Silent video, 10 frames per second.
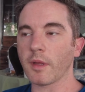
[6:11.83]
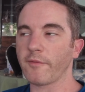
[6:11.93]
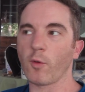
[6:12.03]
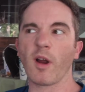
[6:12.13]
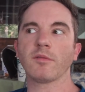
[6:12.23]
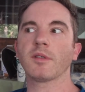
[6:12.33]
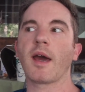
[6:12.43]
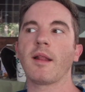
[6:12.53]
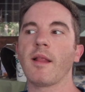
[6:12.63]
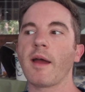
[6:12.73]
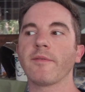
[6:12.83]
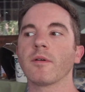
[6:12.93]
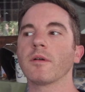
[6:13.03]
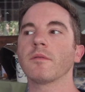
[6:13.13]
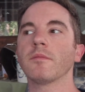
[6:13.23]
Like 4 ounces, kind of a
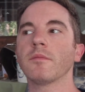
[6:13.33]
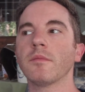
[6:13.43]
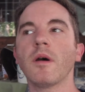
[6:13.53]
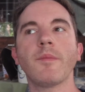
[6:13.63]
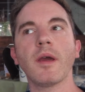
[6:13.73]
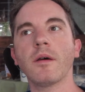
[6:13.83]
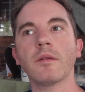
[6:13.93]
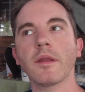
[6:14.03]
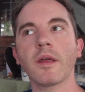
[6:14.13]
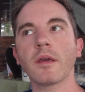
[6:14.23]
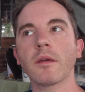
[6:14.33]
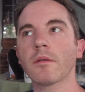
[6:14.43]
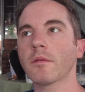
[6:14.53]
lot for a pail, I think.